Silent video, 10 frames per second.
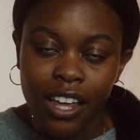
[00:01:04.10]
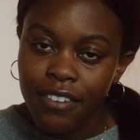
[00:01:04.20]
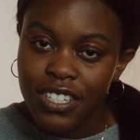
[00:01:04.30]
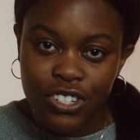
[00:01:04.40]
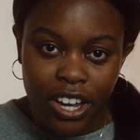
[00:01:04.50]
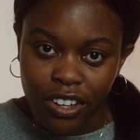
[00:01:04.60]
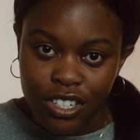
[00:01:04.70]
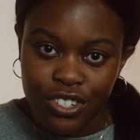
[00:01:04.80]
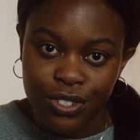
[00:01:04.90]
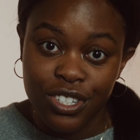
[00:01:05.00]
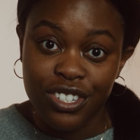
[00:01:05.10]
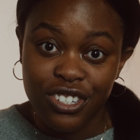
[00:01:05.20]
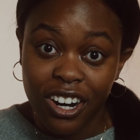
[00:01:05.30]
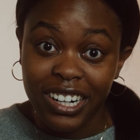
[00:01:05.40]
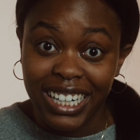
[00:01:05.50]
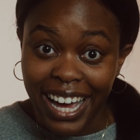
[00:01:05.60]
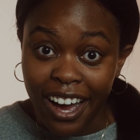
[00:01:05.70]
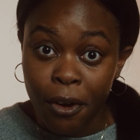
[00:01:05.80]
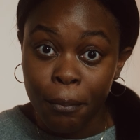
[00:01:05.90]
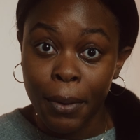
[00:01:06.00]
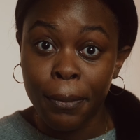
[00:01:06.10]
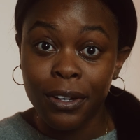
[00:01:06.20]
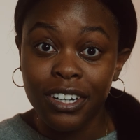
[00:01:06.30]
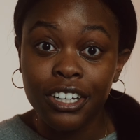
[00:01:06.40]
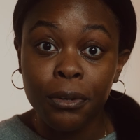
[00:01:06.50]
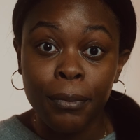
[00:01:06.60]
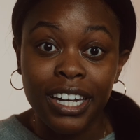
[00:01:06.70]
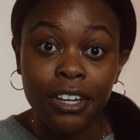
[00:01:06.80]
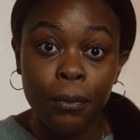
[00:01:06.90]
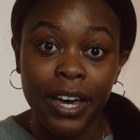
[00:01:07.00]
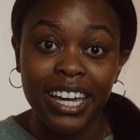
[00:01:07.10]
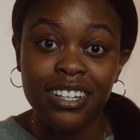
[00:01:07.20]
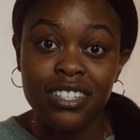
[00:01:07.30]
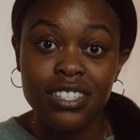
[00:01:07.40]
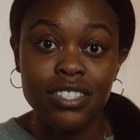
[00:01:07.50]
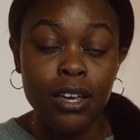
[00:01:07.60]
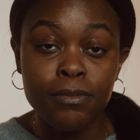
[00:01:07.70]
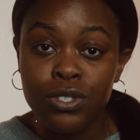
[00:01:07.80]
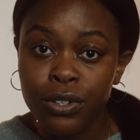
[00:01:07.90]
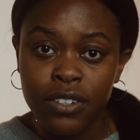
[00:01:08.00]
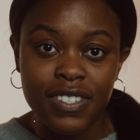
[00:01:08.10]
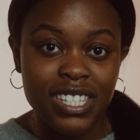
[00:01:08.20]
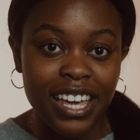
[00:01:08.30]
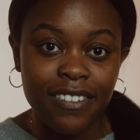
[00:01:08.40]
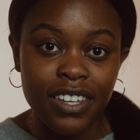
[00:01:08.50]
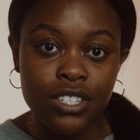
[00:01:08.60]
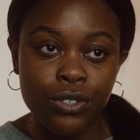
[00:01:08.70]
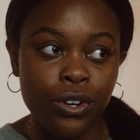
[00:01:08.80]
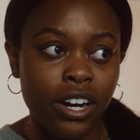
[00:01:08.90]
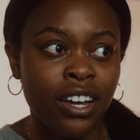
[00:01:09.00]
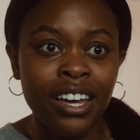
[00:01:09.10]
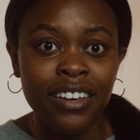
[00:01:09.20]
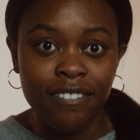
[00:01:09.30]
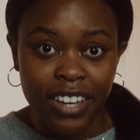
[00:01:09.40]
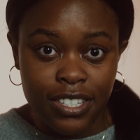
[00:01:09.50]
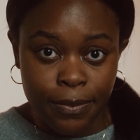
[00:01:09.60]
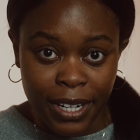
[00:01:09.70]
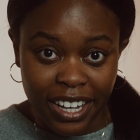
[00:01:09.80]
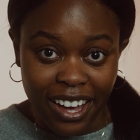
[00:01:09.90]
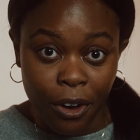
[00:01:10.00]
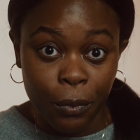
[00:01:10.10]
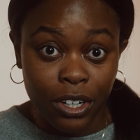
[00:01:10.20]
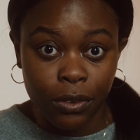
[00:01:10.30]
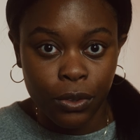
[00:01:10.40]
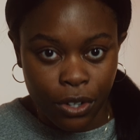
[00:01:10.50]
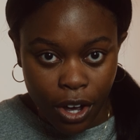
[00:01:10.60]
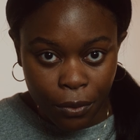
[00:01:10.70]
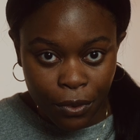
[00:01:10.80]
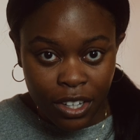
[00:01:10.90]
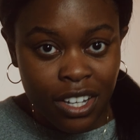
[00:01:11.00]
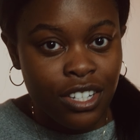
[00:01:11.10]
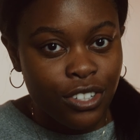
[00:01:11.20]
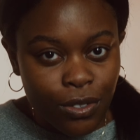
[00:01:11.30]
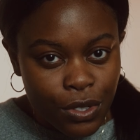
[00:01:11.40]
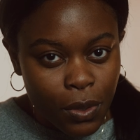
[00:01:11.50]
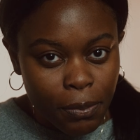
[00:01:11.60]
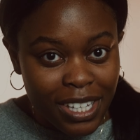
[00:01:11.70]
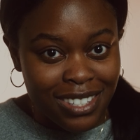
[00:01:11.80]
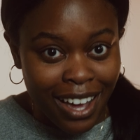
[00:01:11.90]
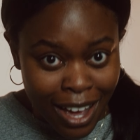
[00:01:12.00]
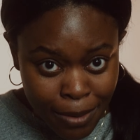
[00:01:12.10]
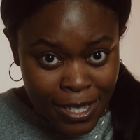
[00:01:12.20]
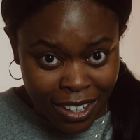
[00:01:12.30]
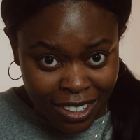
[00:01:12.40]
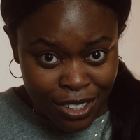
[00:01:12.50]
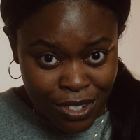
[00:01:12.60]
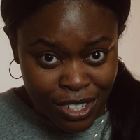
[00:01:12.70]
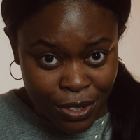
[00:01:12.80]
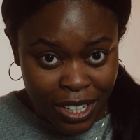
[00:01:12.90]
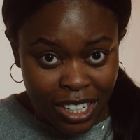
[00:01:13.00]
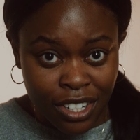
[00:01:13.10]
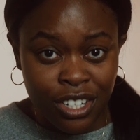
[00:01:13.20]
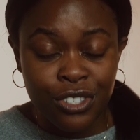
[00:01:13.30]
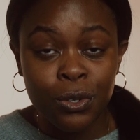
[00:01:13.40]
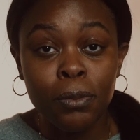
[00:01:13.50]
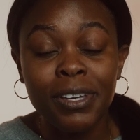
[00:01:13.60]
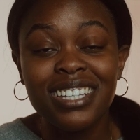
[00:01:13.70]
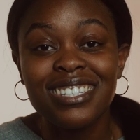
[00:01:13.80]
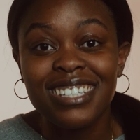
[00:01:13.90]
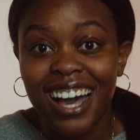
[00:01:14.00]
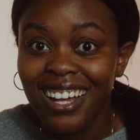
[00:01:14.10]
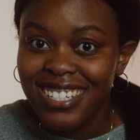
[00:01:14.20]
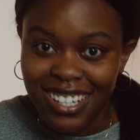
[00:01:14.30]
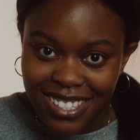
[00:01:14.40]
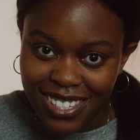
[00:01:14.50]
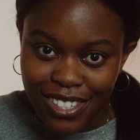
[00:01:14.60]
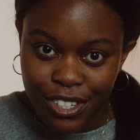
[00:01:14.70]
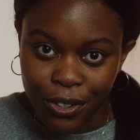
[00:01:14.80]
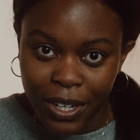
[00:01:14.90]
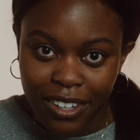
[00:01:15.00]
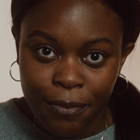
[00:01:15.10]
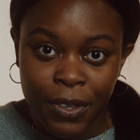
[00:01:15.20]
love to challenge you to start now by putting your money away into some sort of savings or investment account where it will grow. Don't do it because I'm telling you to do it. Do it because God tells us to do it.